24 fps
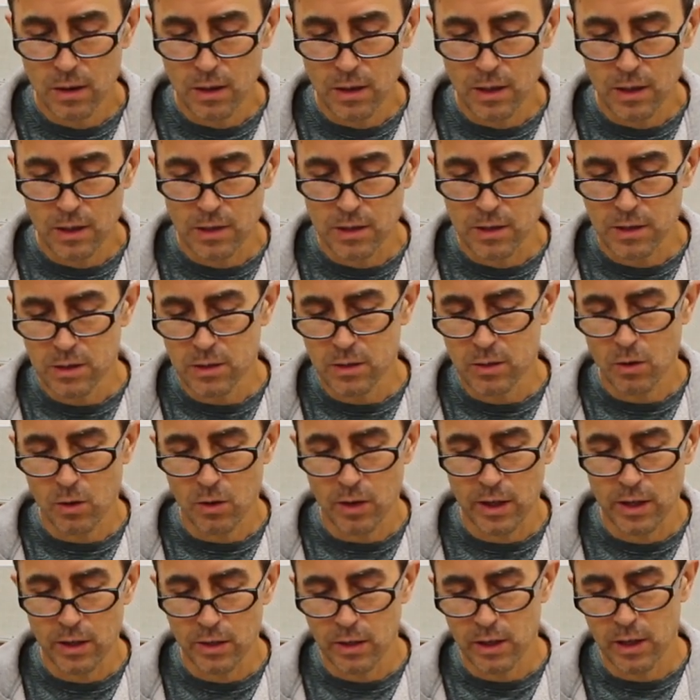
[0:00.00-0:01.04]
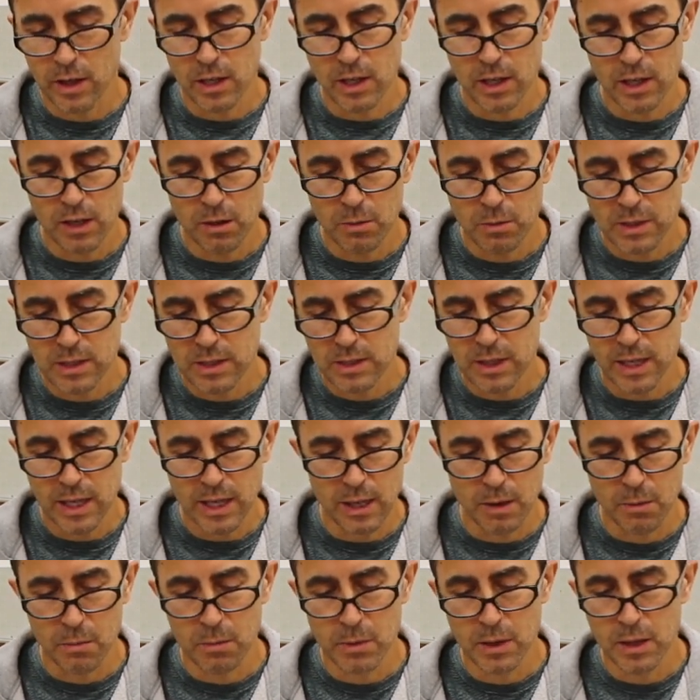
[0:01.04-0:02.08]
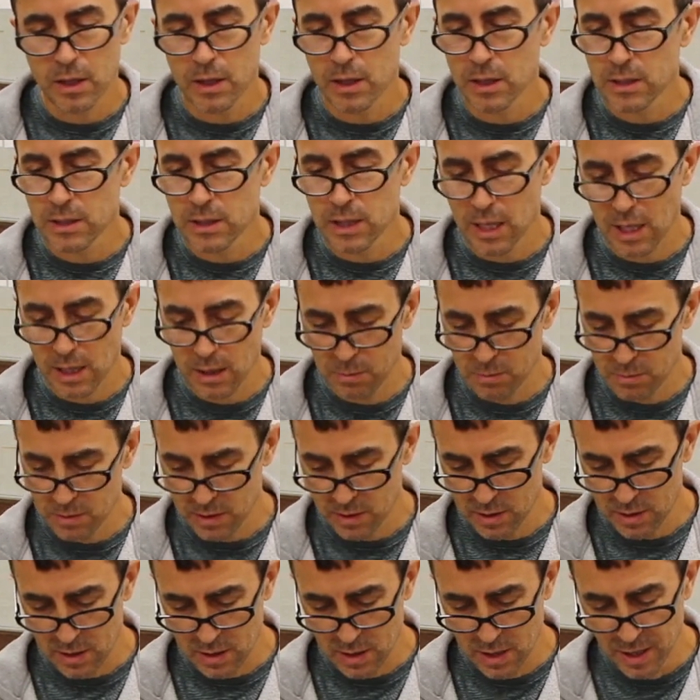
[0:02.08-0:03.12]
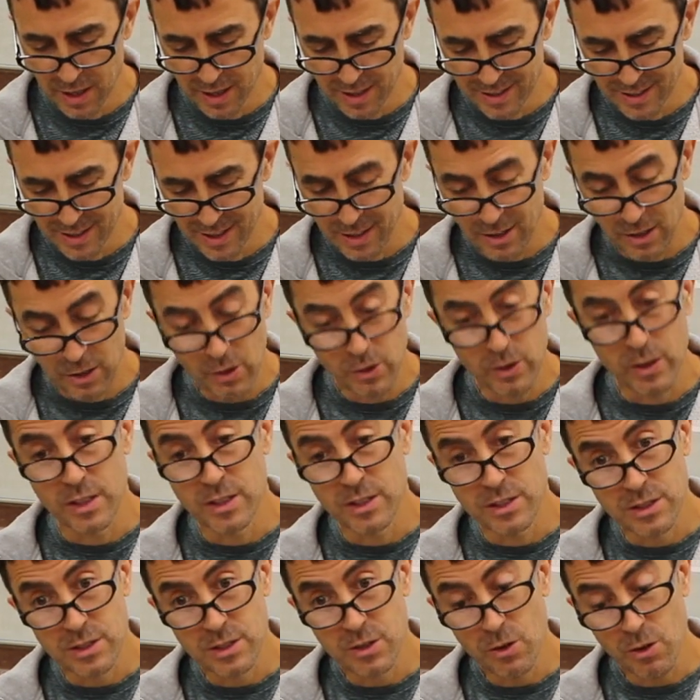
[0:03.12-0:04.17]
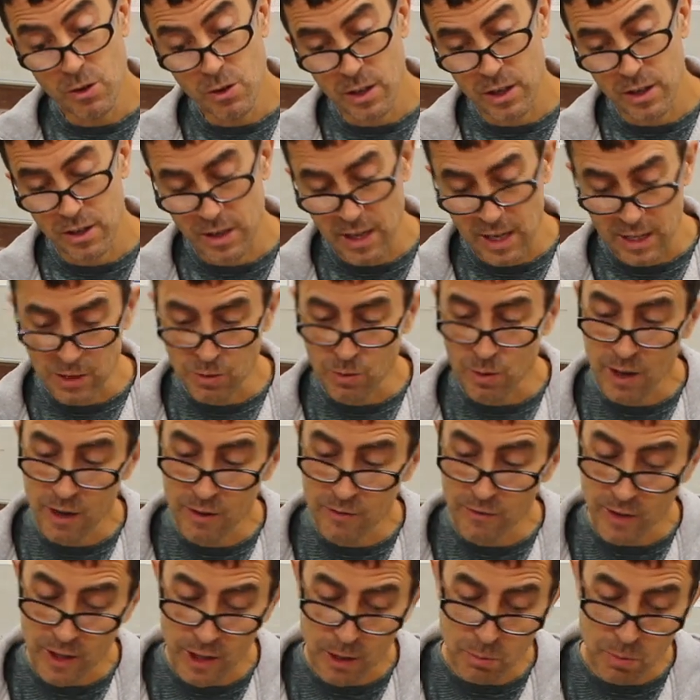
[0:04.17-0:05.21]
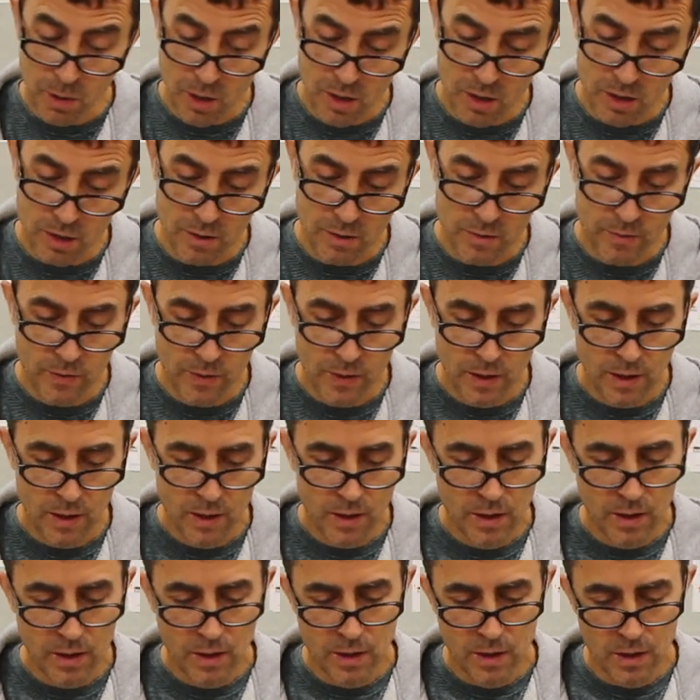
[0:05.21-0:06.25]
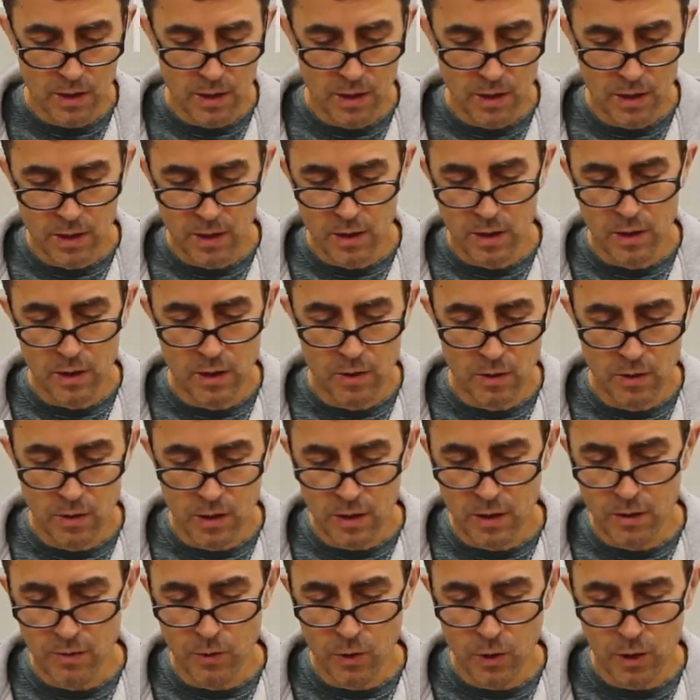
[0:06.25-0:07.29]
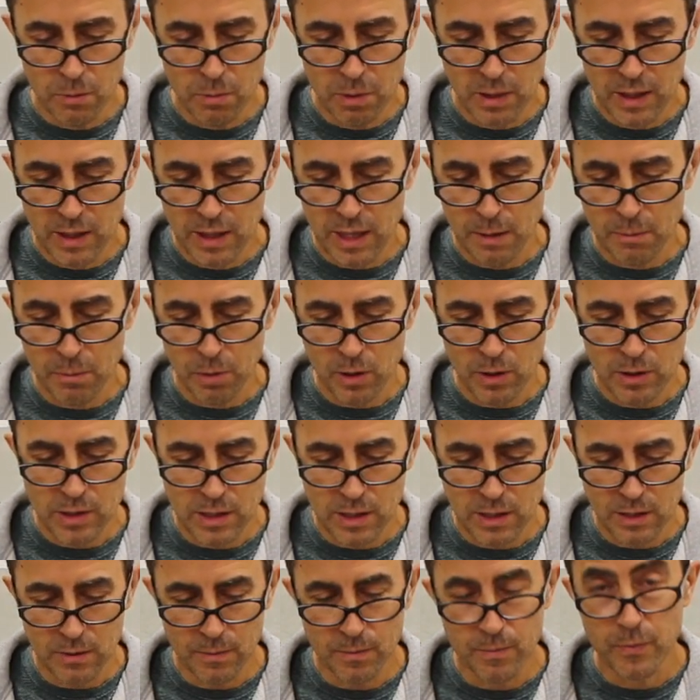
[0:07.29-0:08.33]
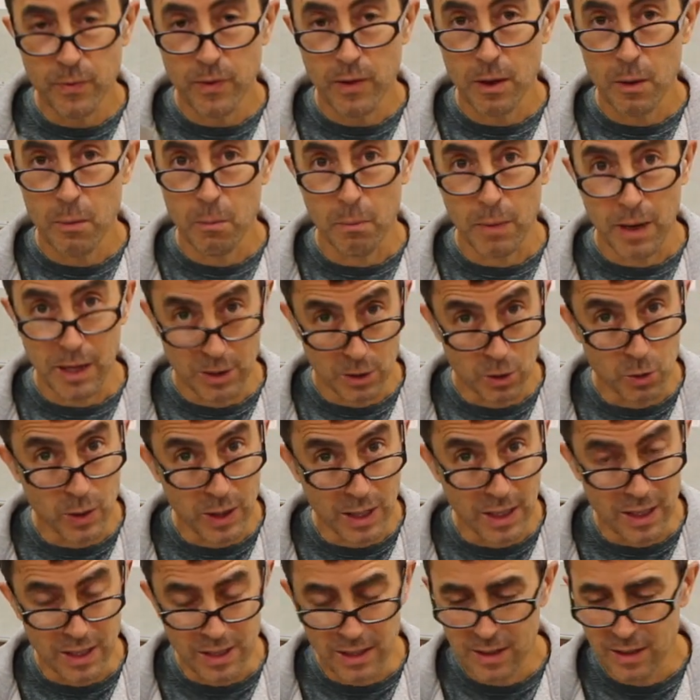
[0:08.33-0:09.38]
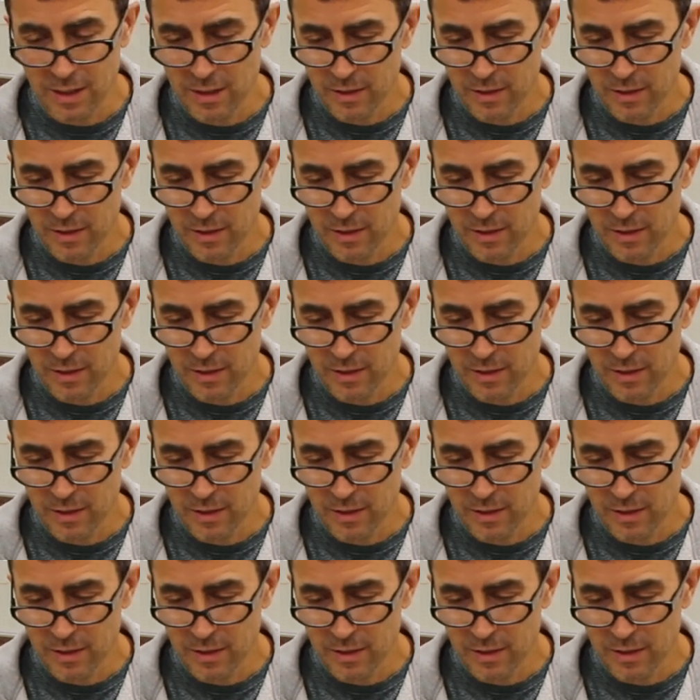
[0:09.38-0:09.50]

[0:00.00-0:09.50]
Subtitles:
This is scoring. You're going to hear me say it a million times. And you didn't score it. That's why it fell apart. You can avoid being that person by doing it.